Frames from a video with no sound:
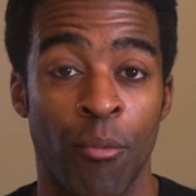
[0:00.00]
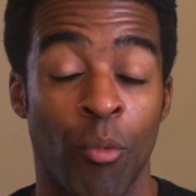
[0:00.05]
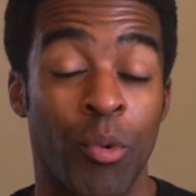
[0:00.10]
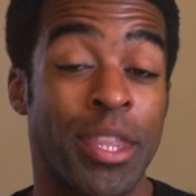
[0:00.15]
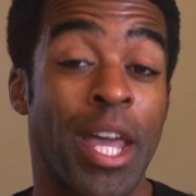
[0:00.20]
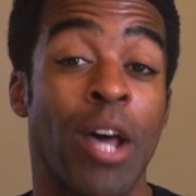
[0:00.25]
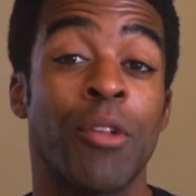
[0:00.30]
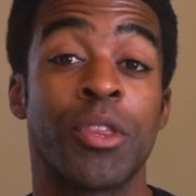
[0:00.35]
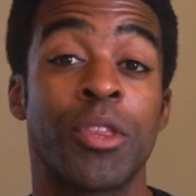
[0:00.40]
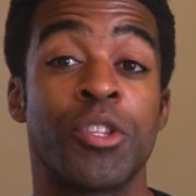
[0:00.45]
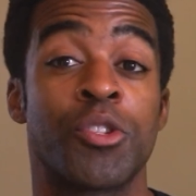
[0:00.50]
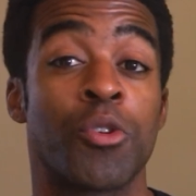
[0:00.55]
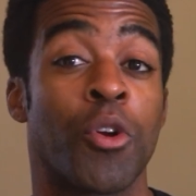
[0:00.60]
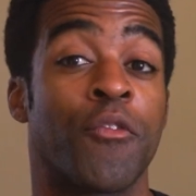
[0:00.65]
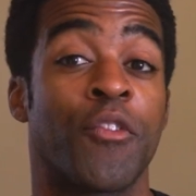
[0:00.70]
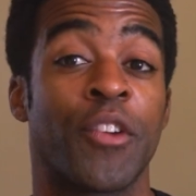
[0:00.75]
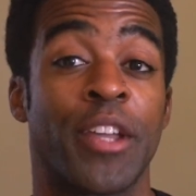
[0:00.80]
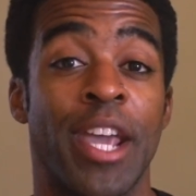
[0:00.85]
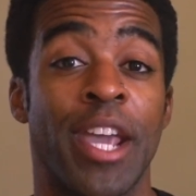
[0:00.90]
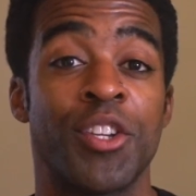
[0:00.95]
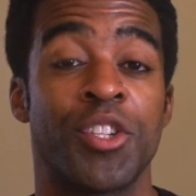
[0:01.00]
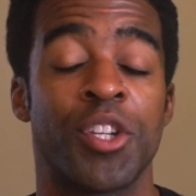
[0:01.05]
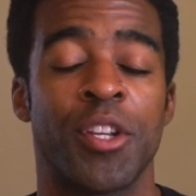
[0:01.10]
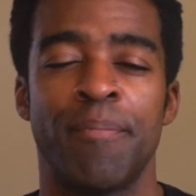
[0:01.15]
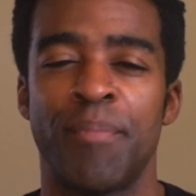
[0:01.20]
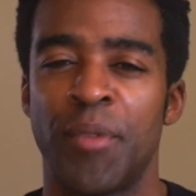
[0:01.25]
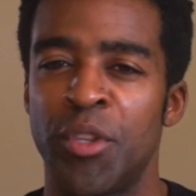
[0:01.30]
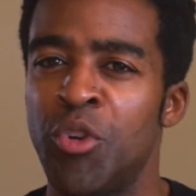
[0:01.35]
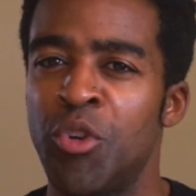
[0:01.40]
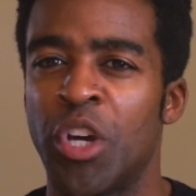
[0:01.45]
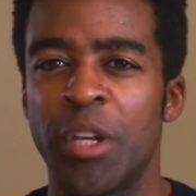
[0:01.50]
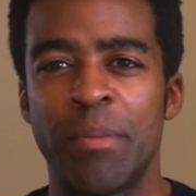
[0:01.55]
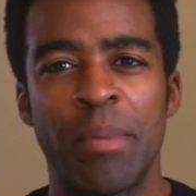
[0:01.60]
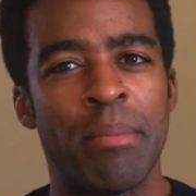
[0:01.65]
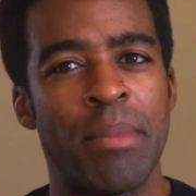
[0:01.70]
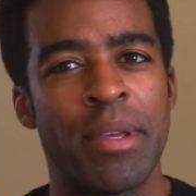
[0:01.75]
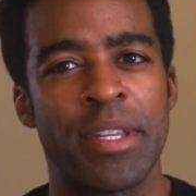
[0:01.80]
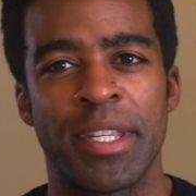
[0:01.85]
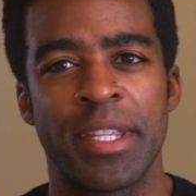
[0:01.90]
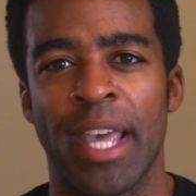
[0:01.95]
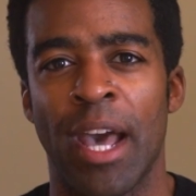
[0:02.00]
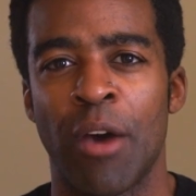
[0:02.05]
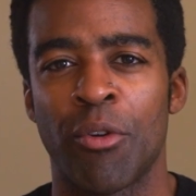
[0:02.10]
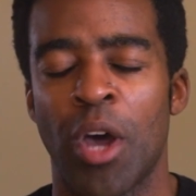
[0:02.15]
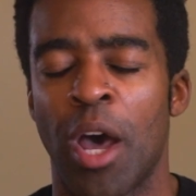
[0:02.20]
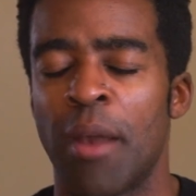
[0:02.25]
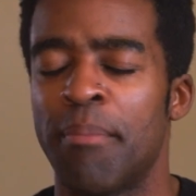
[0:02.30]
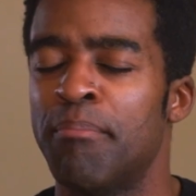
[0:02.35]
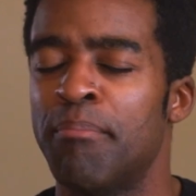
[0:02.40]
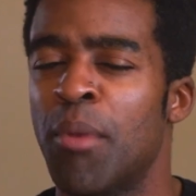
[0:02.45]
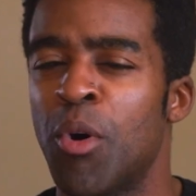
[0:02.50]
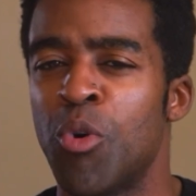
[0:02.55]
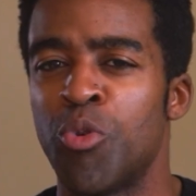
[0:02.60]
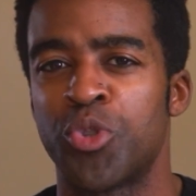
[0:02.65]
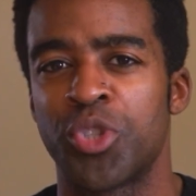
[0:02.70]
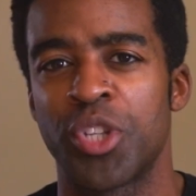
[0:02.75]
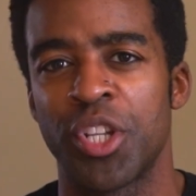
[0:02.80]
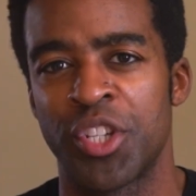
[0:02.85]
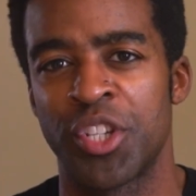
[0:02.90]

Without this certification, you could be missing out on most